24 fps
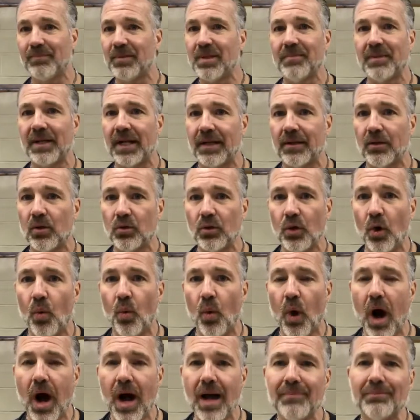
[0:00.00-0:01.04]
them, and I don't know
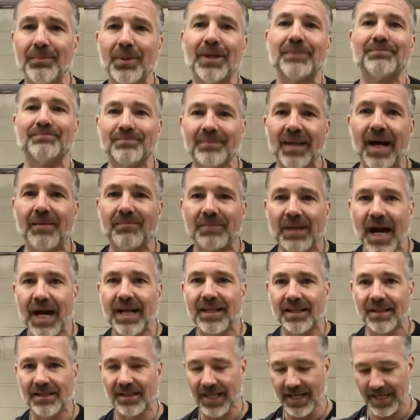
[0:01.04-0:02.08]
why, but I'm kind
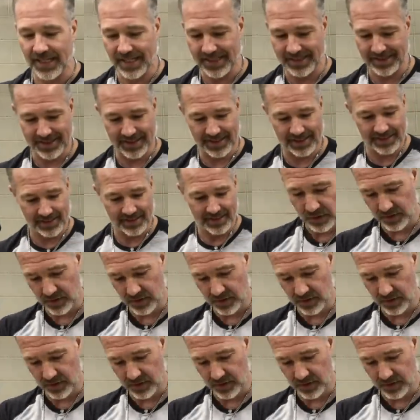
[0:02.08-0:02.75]
of glad I did.